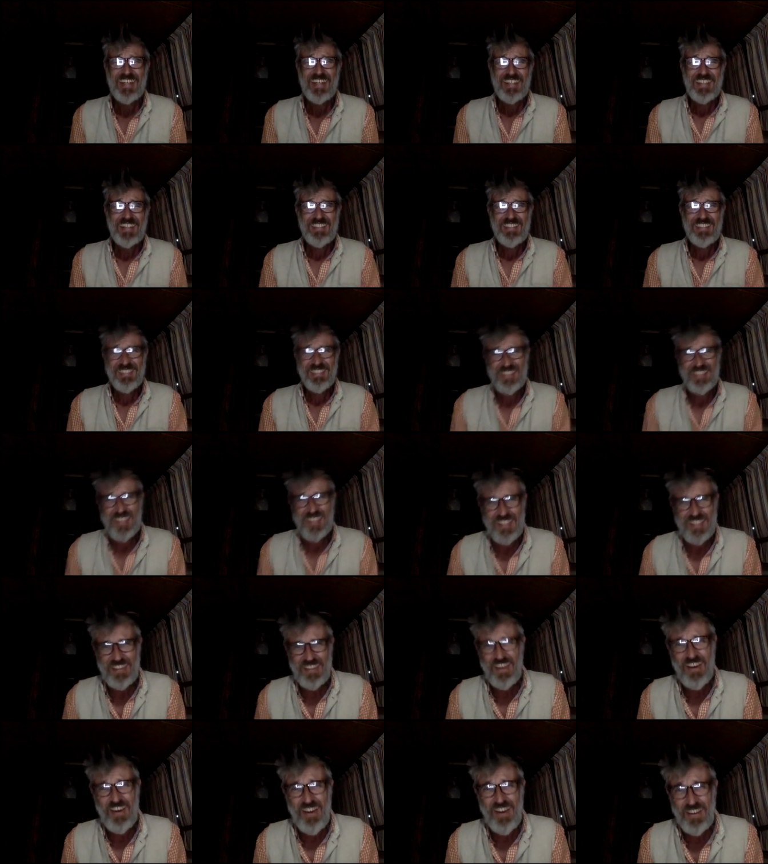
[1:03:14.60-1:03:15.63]
The thing that
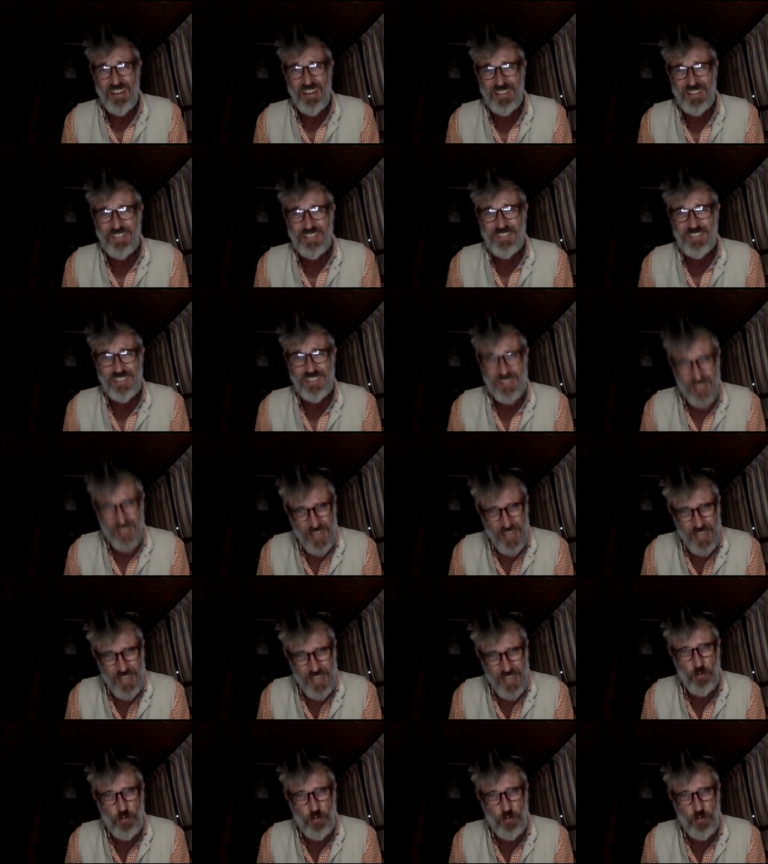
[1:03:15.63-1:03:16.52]
I'd seen,